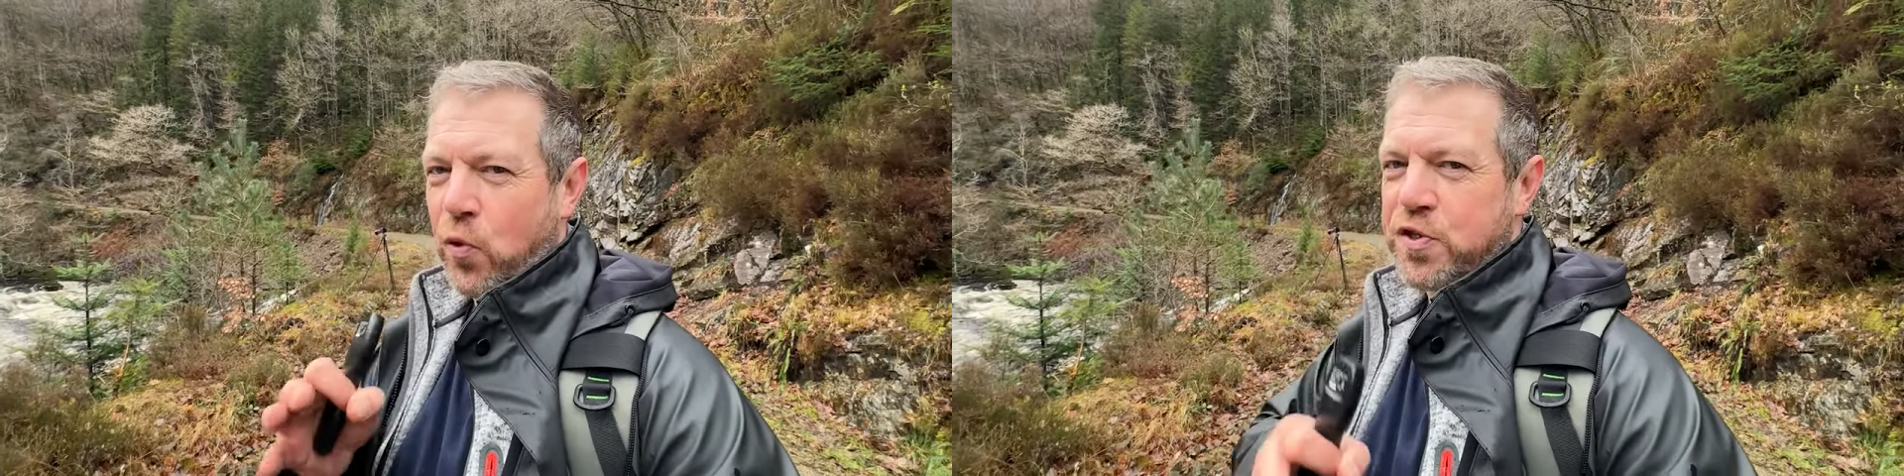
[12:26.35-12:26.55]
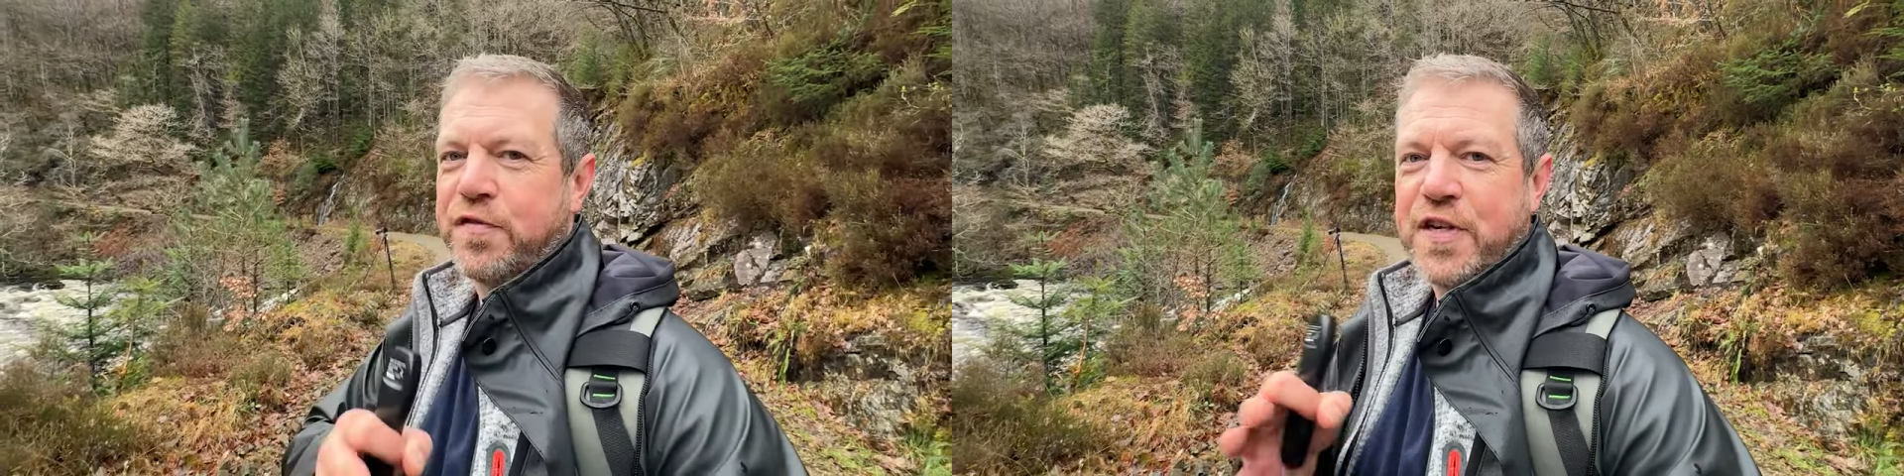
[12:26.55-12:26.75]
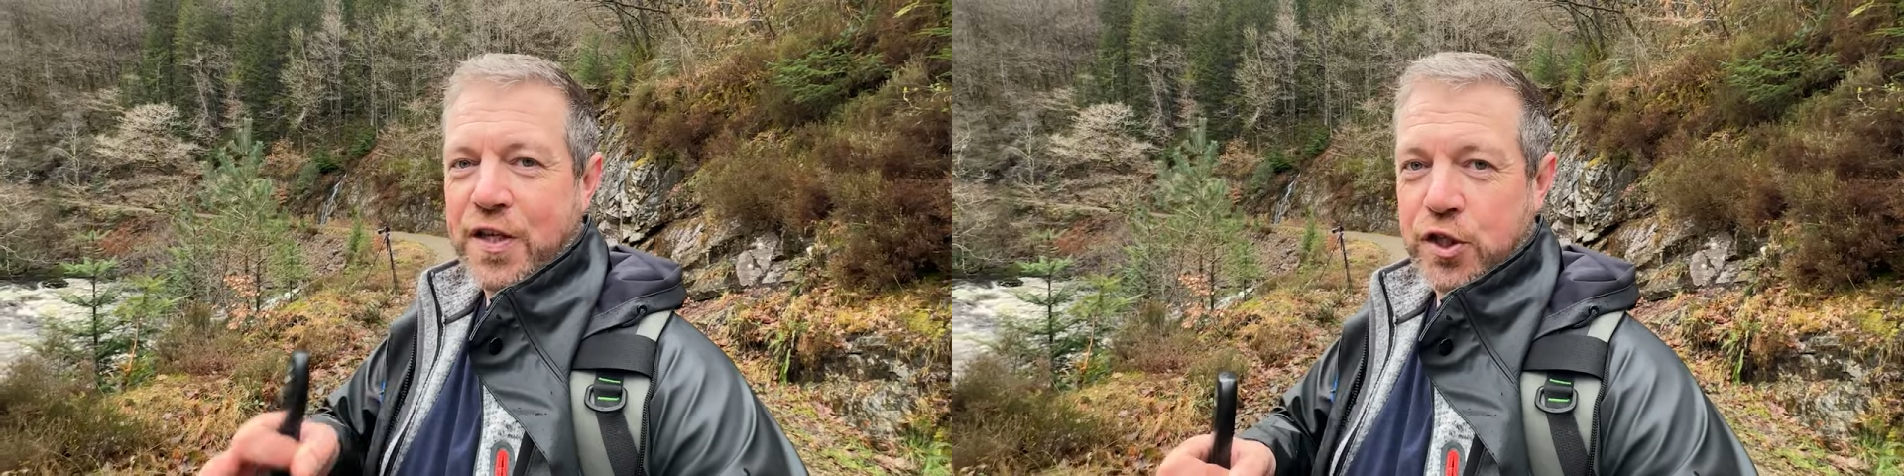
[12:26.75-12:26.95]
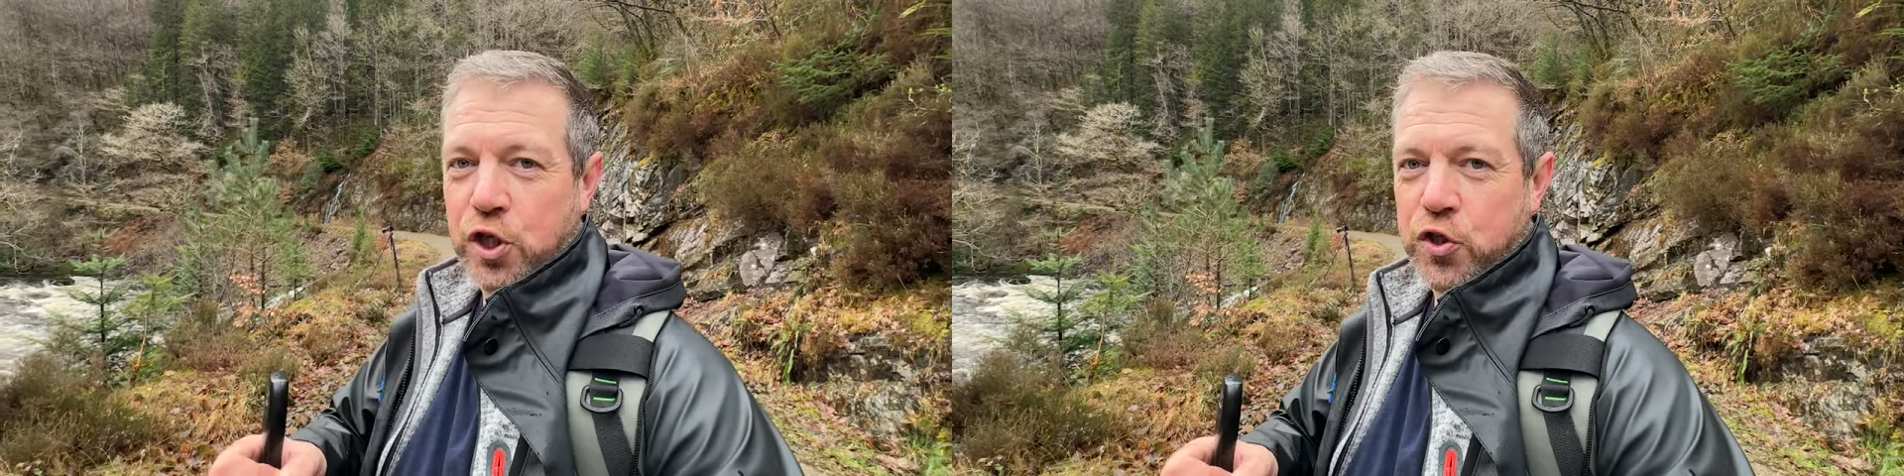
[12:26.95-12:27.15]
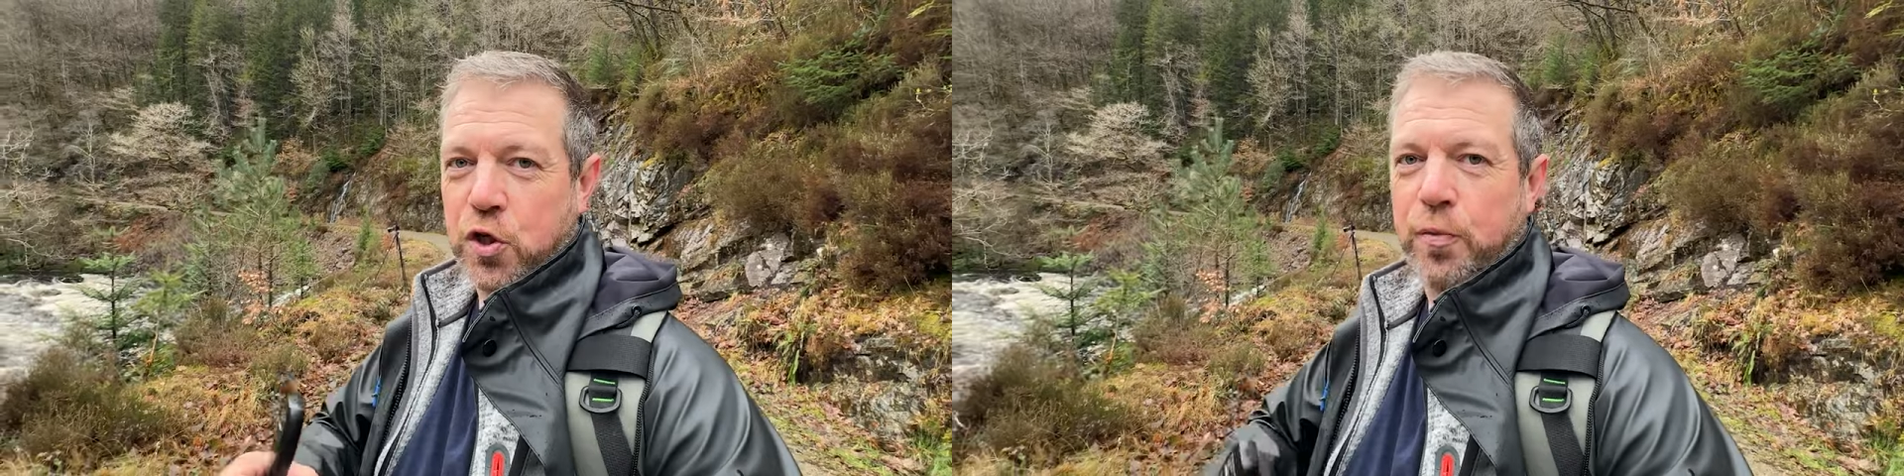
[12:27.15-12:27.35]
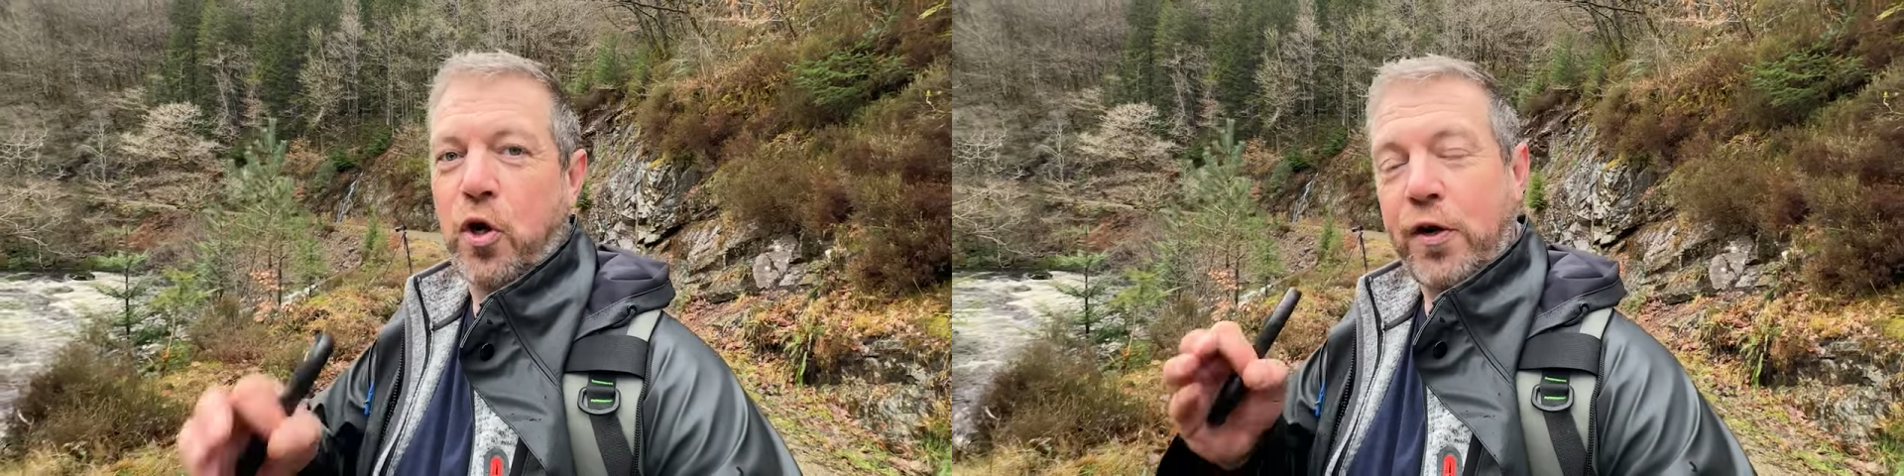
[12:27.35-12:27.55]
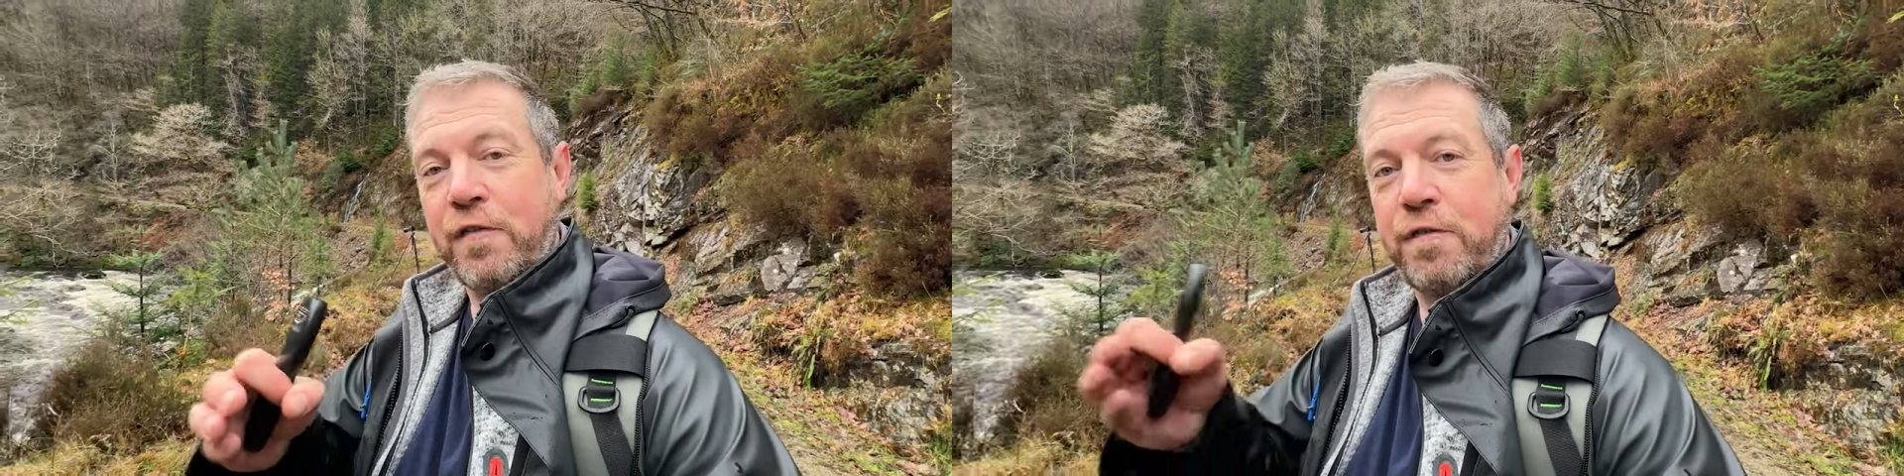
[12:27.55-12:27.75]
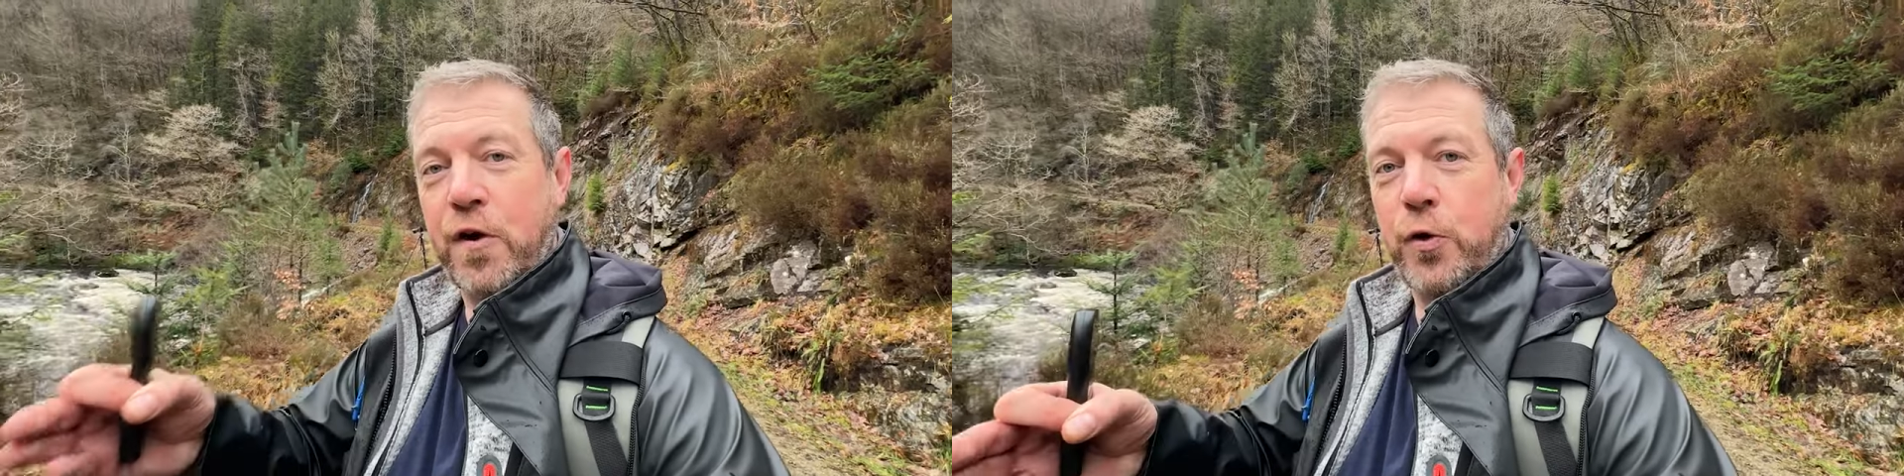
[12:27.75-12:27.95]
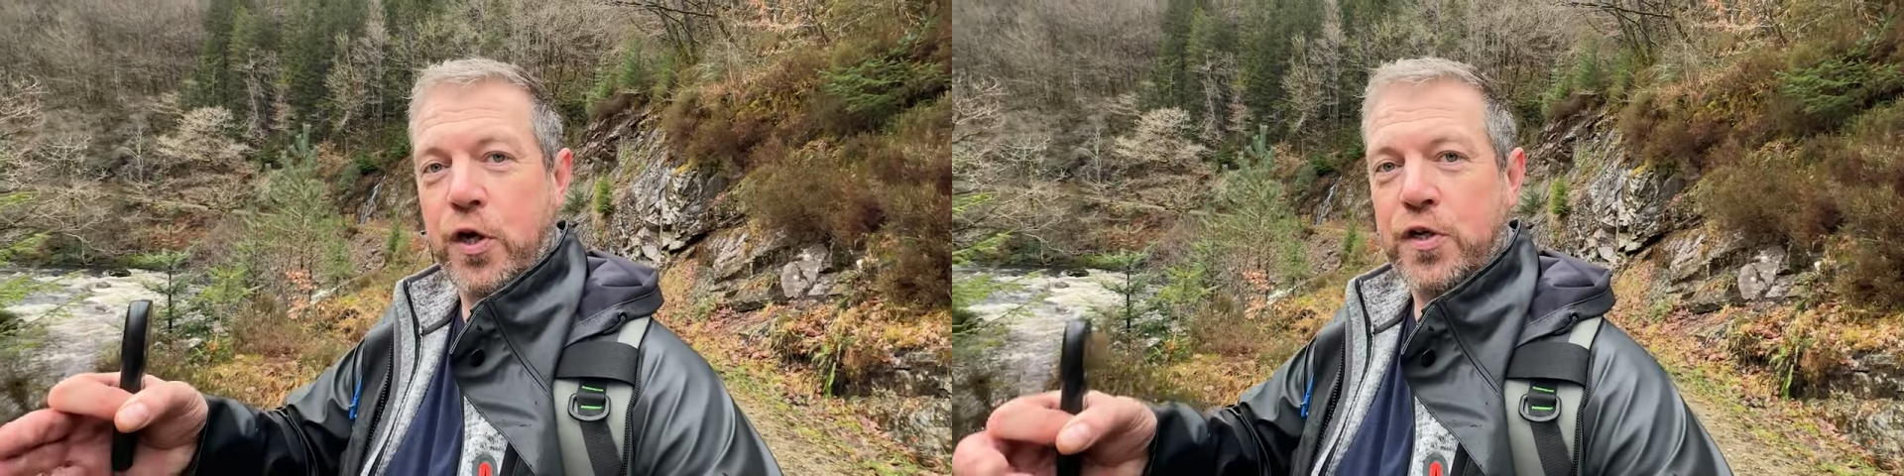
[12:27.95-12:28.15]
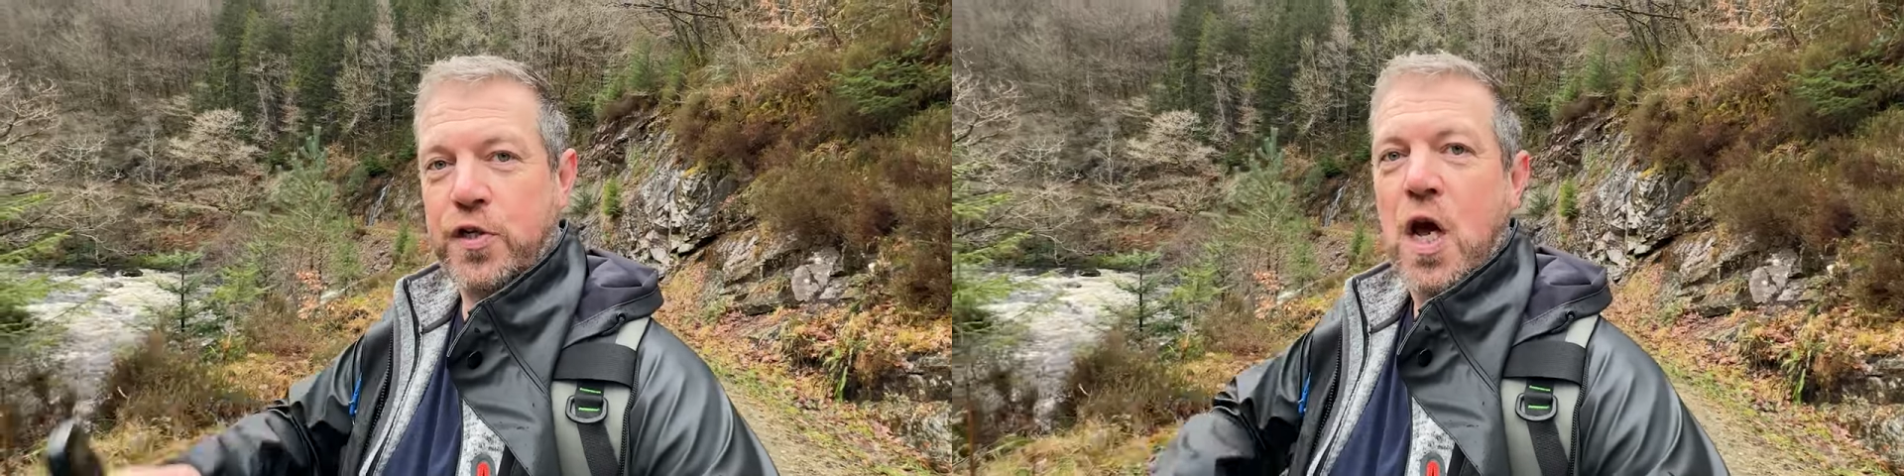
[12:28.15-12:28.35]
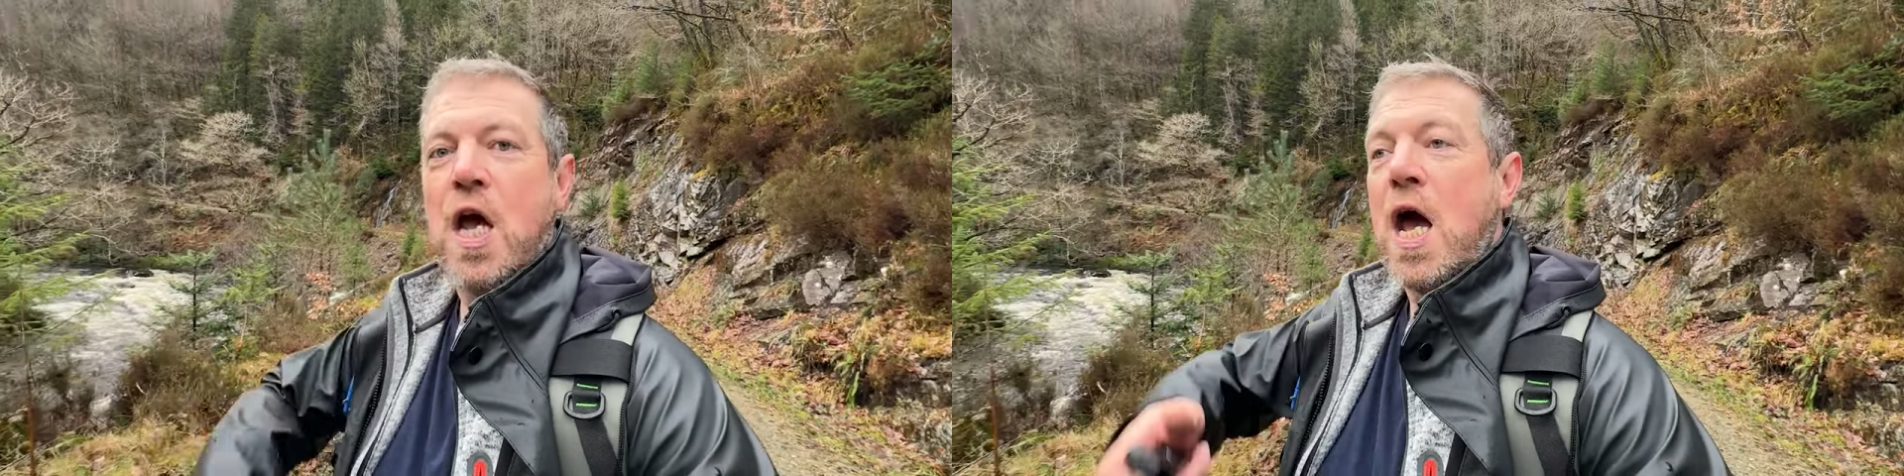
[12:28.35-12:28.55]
Once I've set the shot up, got it in focus,